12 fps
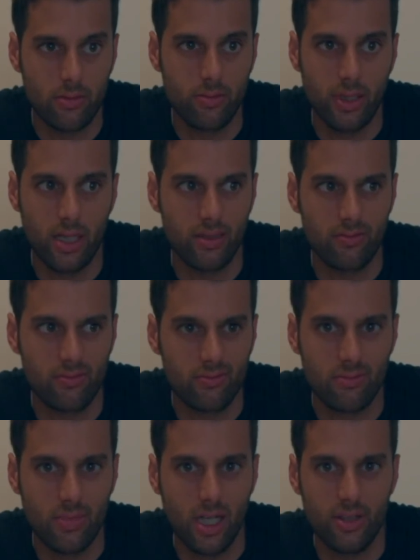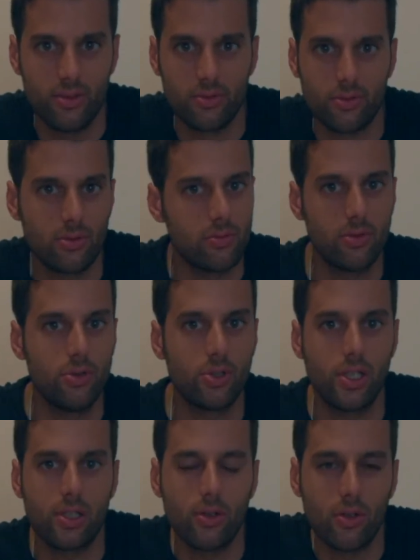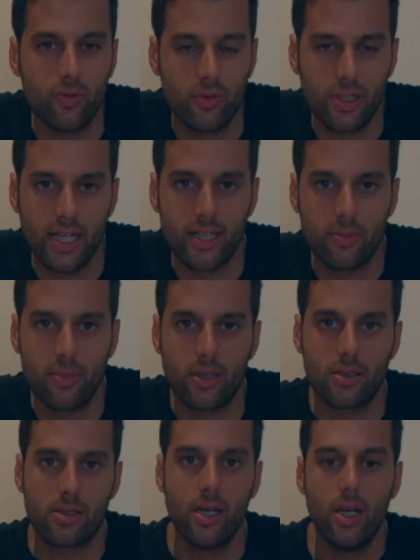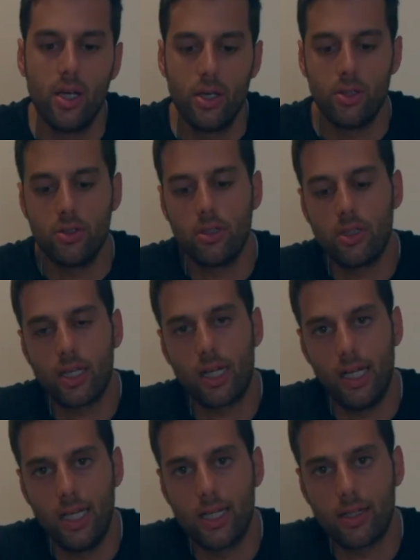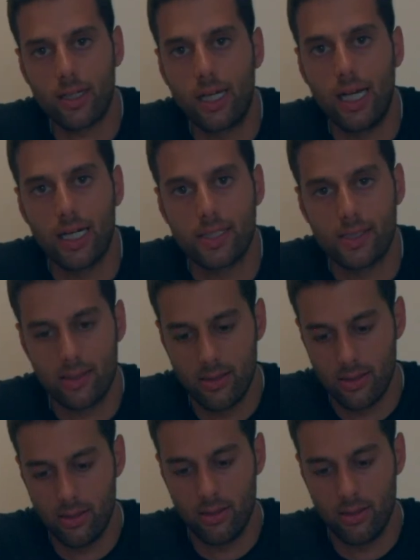but I don't usually go for that because you need a clear glass